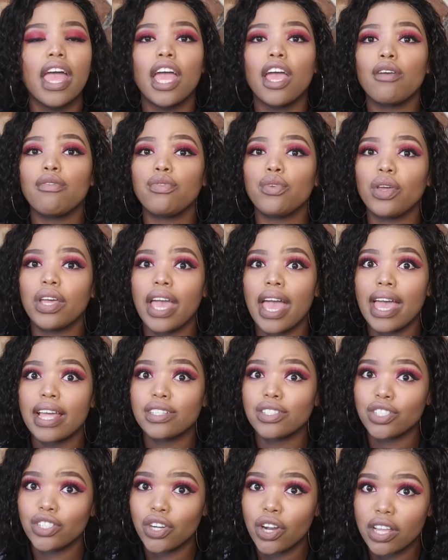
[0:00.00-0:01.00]
If you
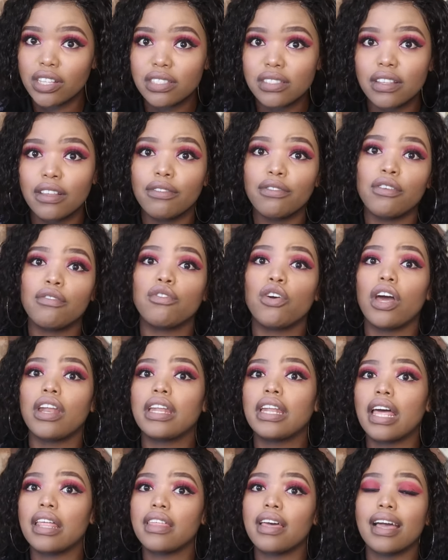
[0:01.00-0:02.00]
can, if you've got
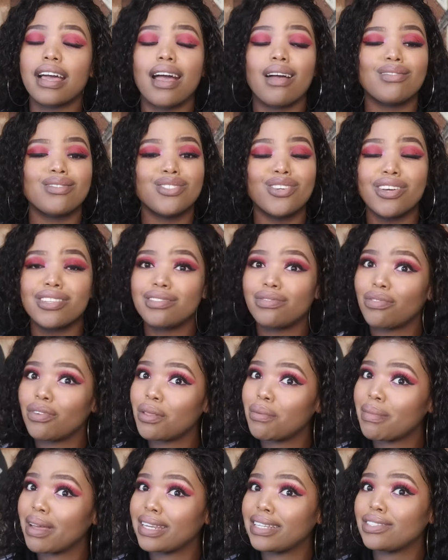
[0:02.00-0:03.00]
another account, transfer
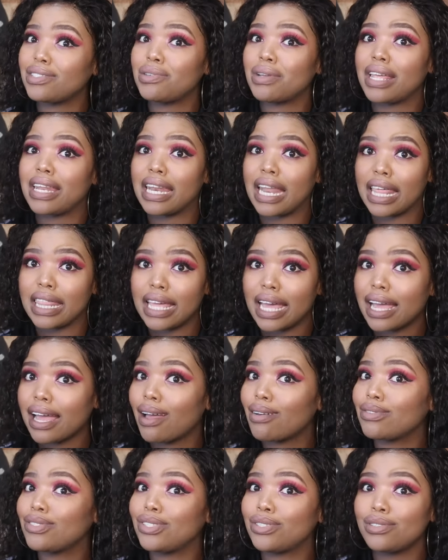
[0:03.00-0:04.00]
the money to another
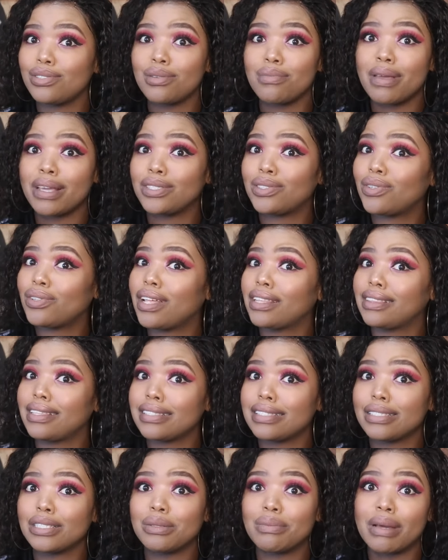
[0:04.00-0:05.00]
account just to make sure that
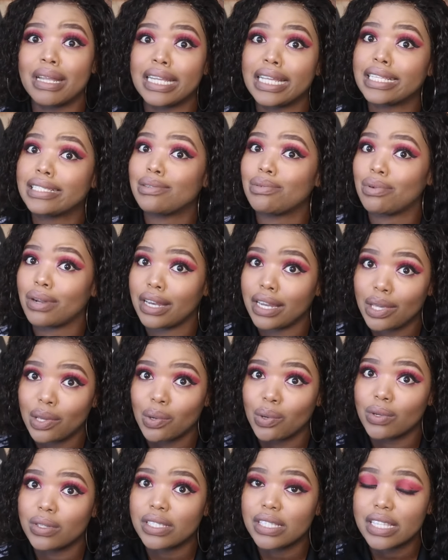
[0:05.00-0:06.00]
this money is really
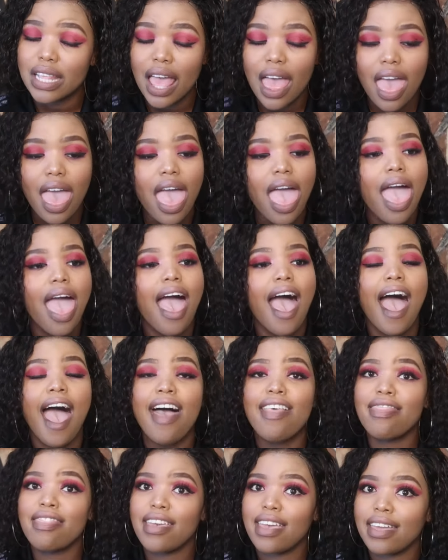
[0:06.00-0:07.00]
yours,
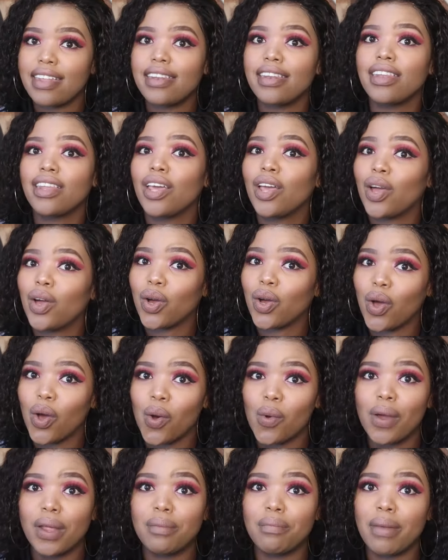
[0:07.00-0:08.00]
and then
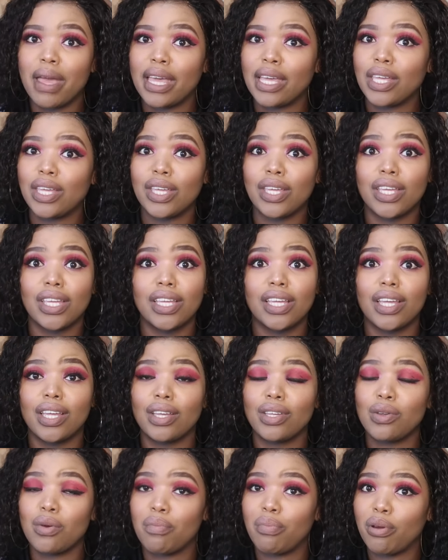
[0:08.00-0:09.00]
go and make
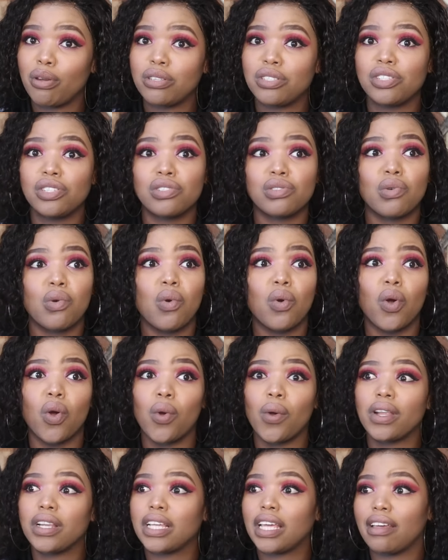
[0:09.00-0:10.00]
your purchase or go
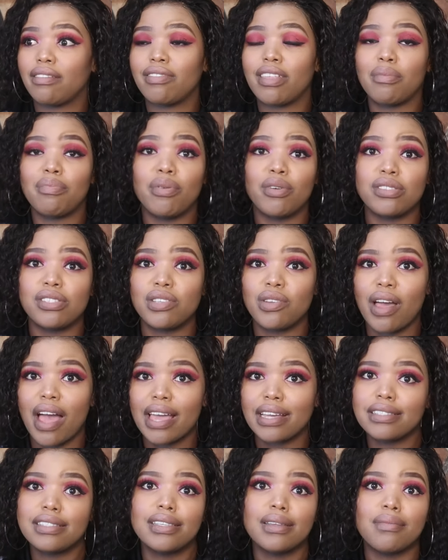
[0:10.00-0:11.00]
and give that person your
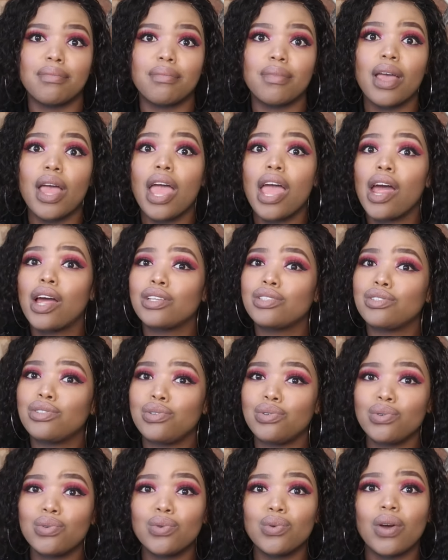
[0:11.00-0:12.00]
item.
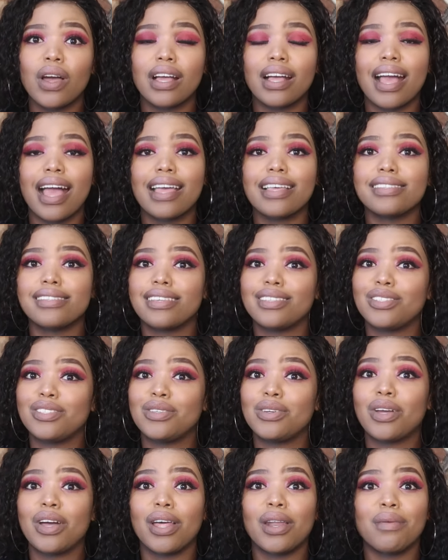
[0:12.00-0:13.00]
Two, guys,
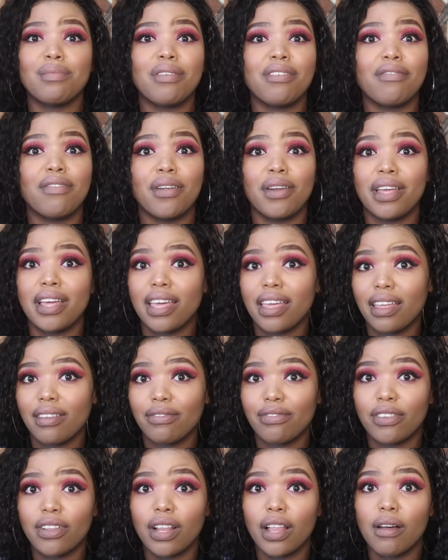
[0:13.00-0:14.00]
you gotta be very
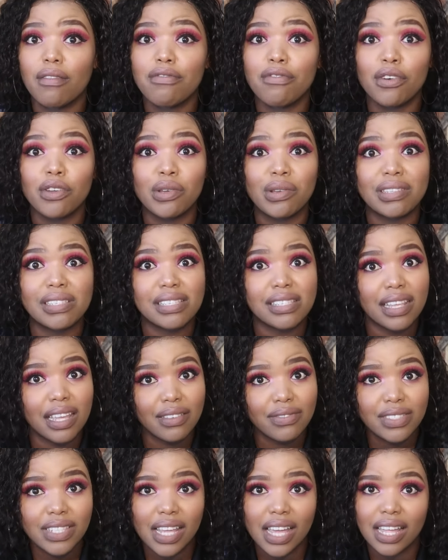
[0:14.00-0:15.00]
careful for your
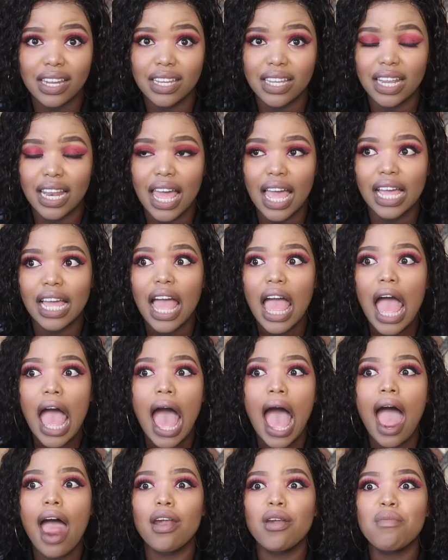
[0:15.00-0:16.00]
safety, honey. Like,
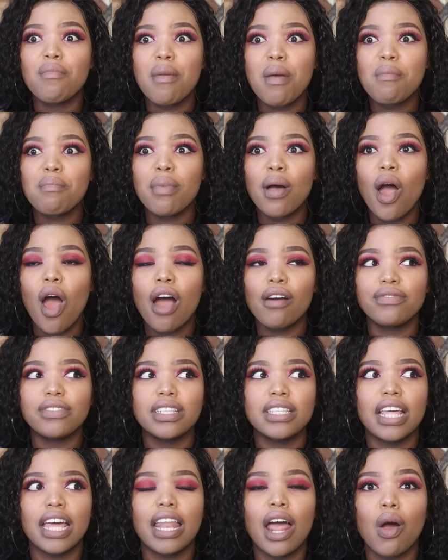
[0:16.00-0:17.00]
I remember
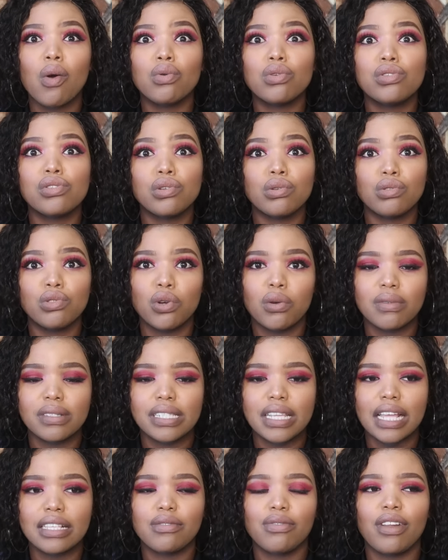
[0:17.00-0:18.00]
after that, I was so
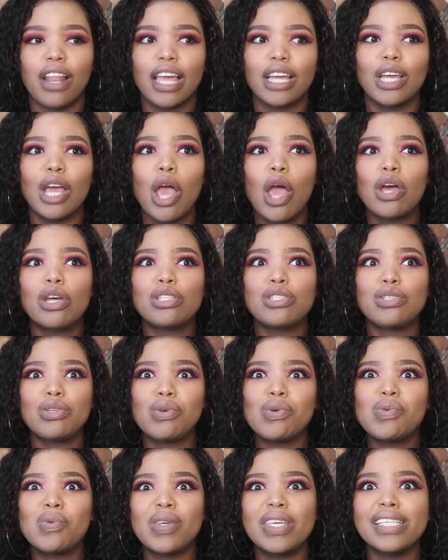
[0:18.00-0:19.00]
traumatized for like
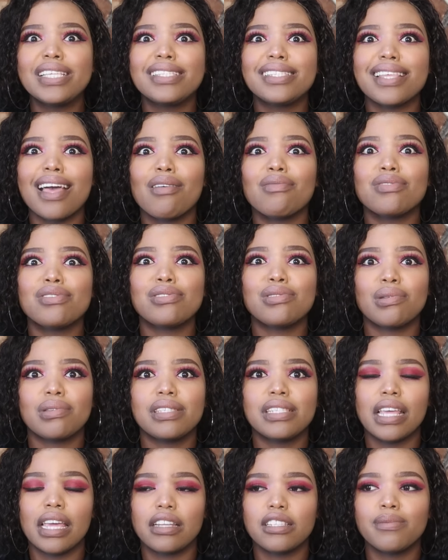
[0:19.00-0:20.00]
2 weeks. I was so
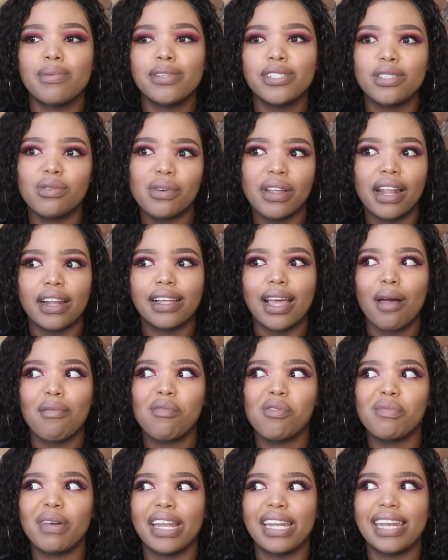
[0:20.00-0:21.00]
scared, especially when I'd come
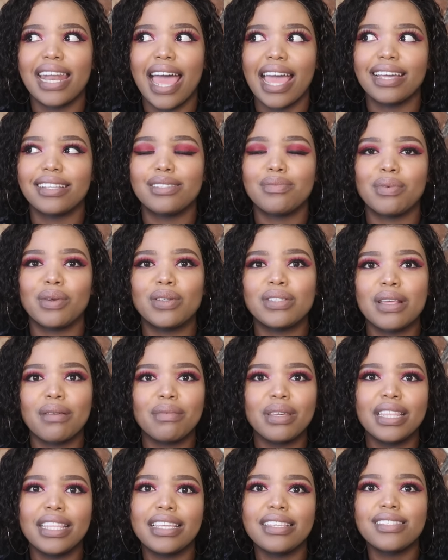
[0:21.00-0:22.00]
home at night, because I
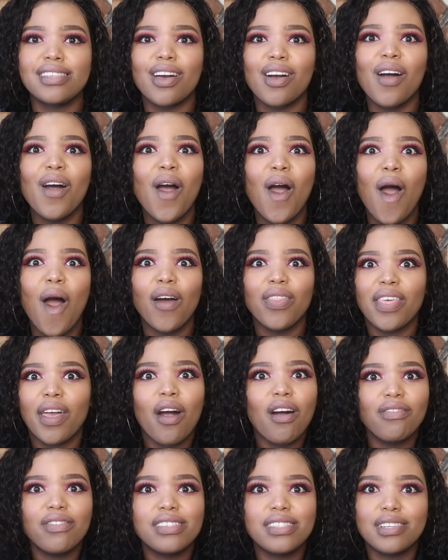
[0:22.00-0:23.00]
mean, these are, they're
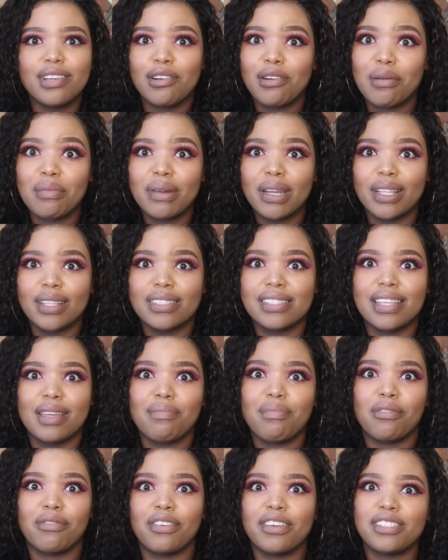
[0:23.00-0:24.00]
obviously criminals, they're
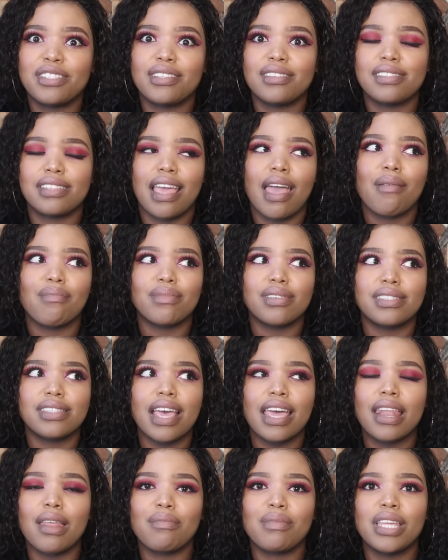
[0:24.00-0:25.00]
professional scammers.
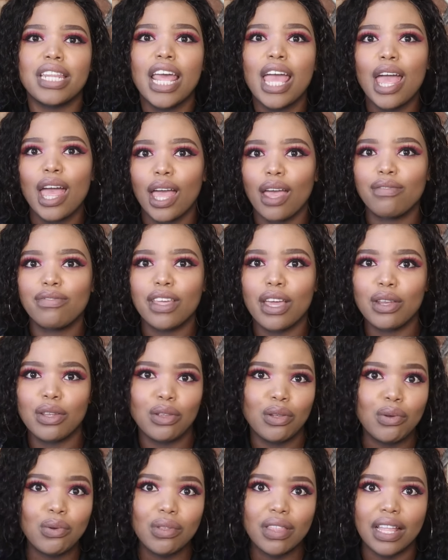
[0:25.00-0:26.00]
And I mean, if they
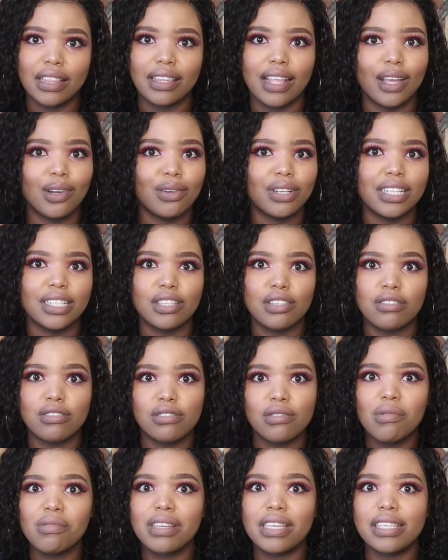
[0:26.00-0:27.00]
knew that they could
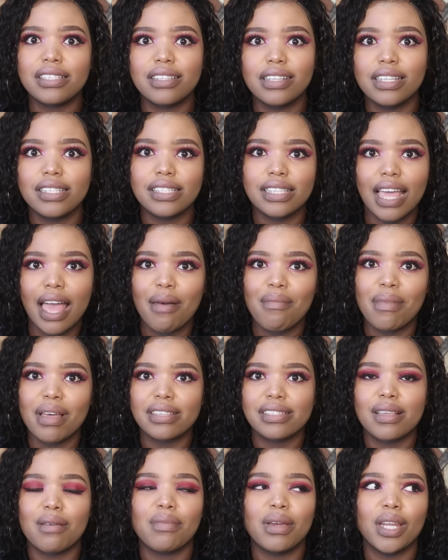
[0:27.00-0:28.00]
so easily scam
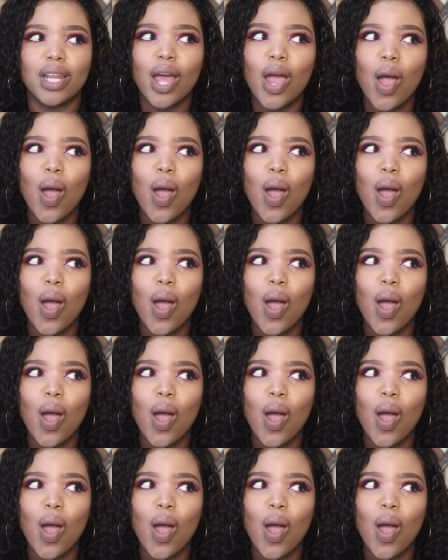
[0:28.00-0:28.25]
us, I mean,